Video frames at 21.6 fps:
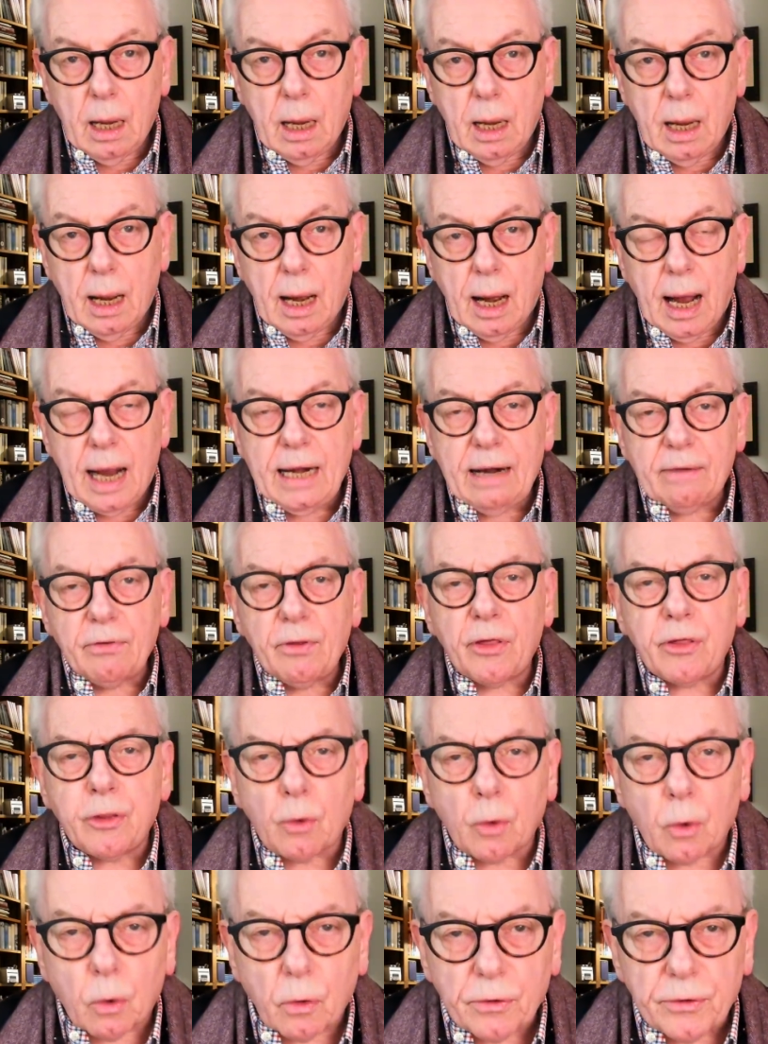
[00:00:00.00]
I never
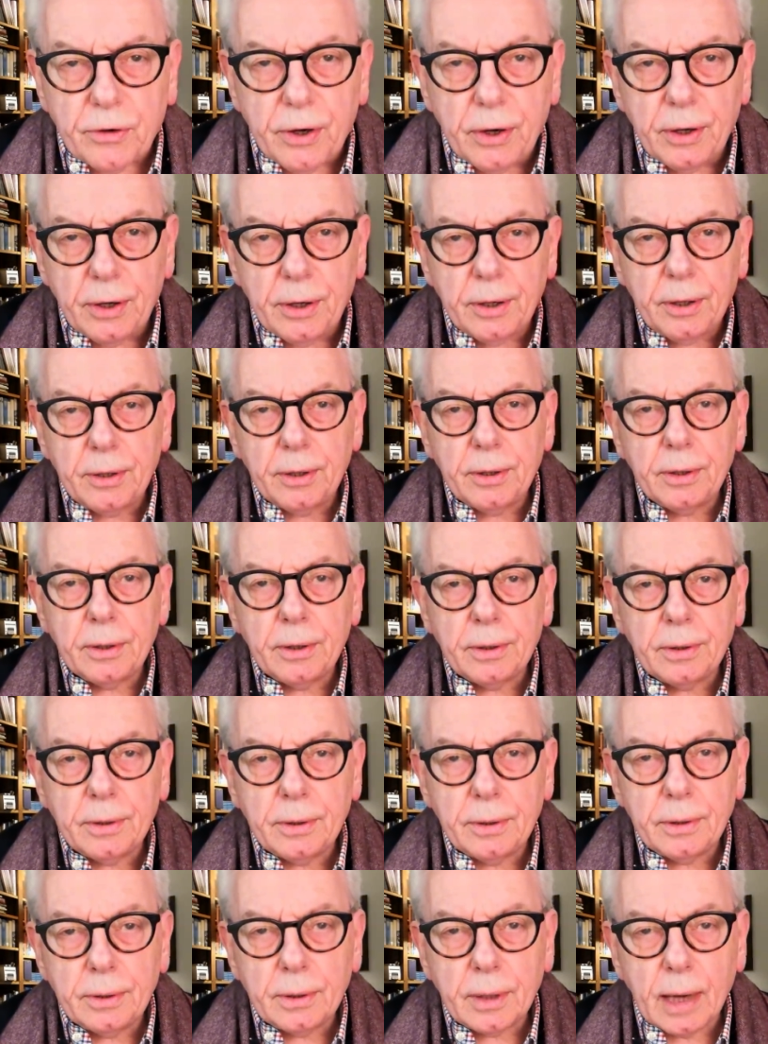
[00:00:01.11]
thought,
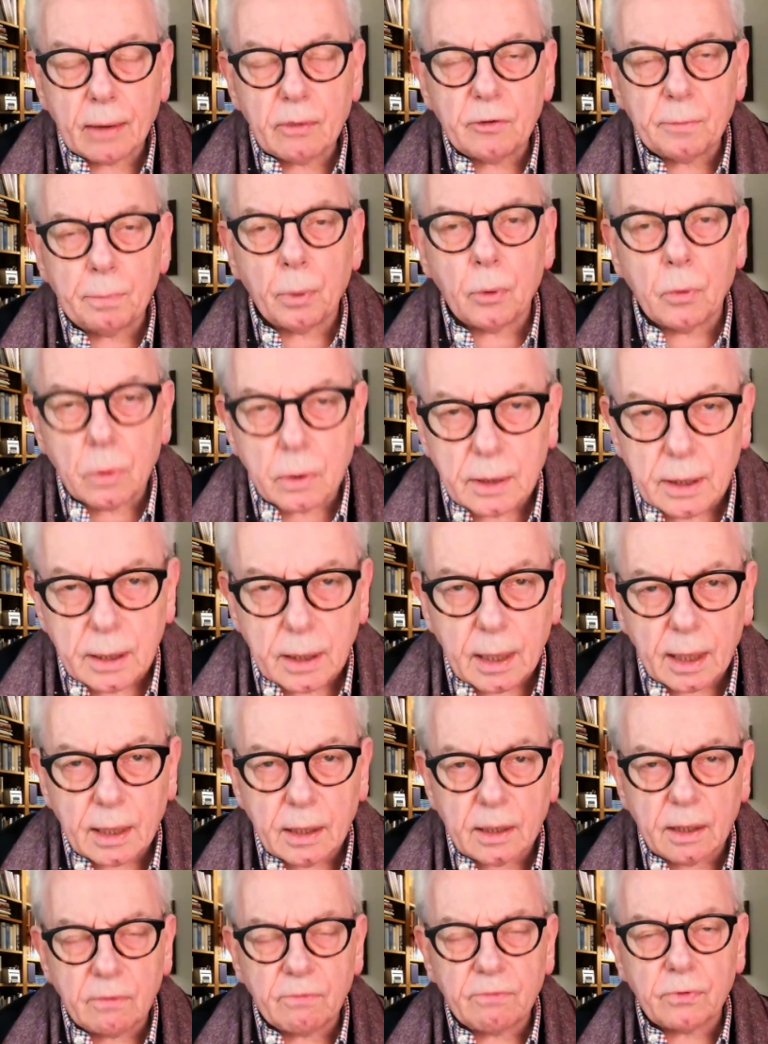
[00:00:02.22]
I was born in
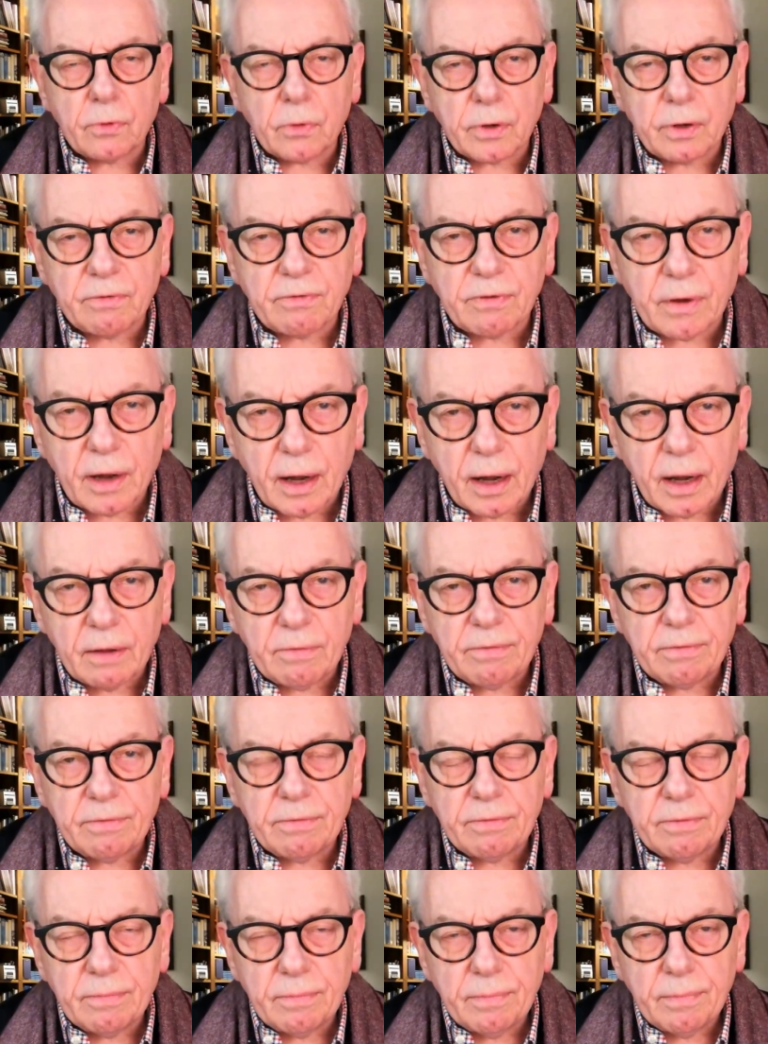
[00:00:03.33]
1945,
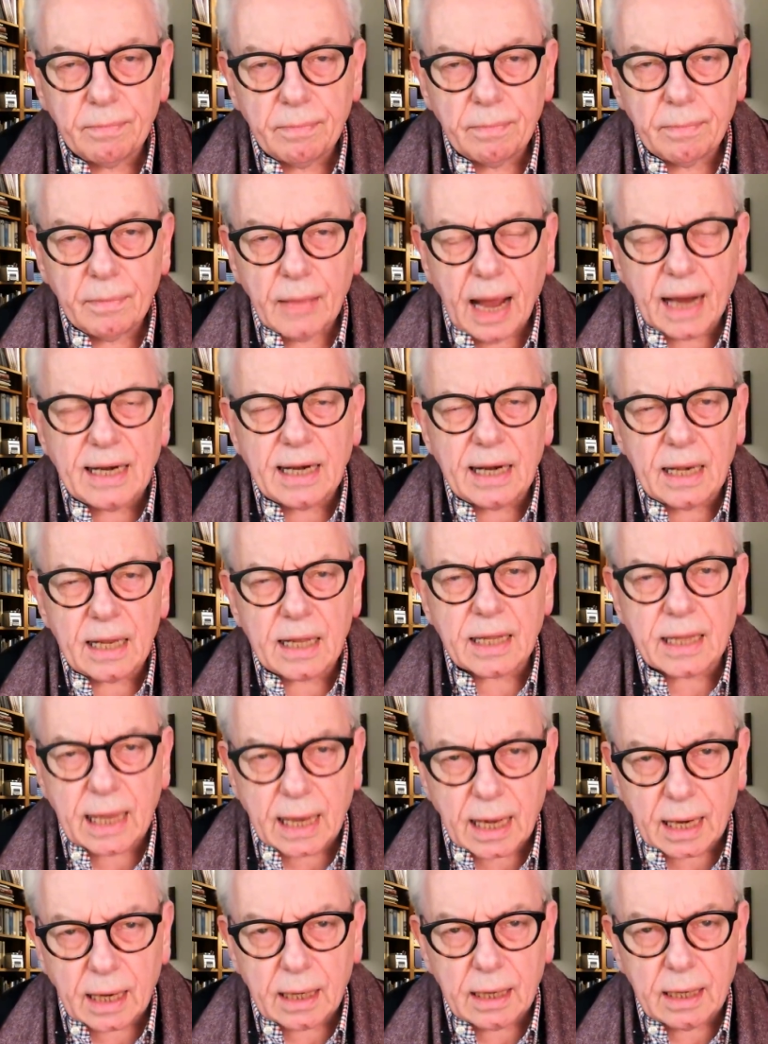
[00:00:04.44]
I didn't
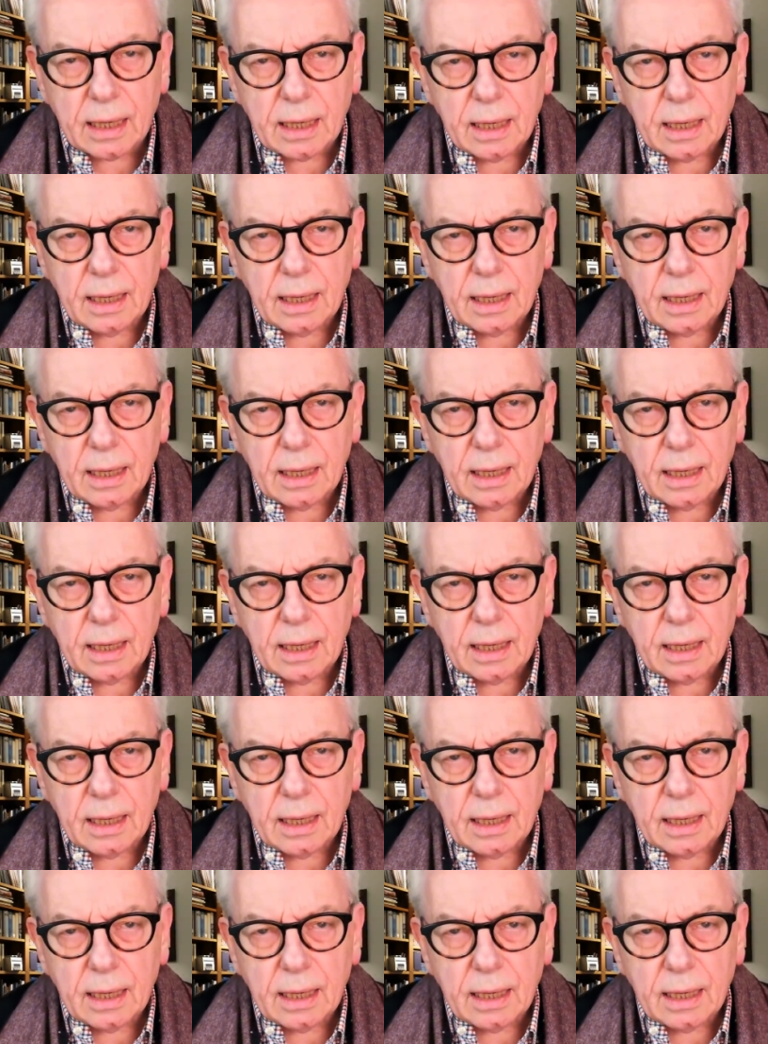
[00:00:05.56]
think